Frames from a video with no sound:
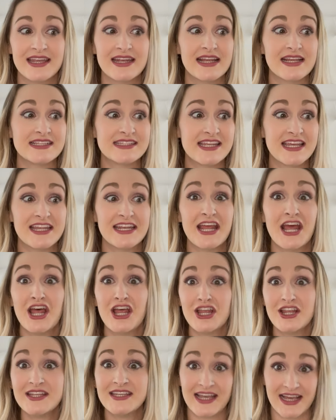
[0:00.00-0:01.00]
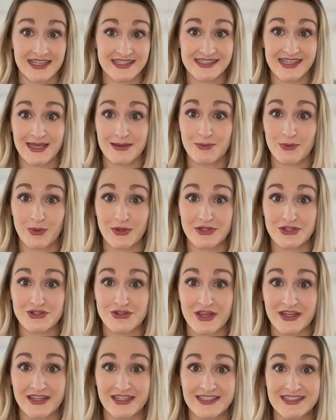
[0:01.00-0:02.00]
and I said, hell yes, I'm going to
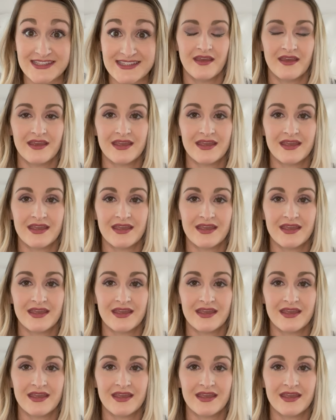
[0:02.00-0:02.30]
try this.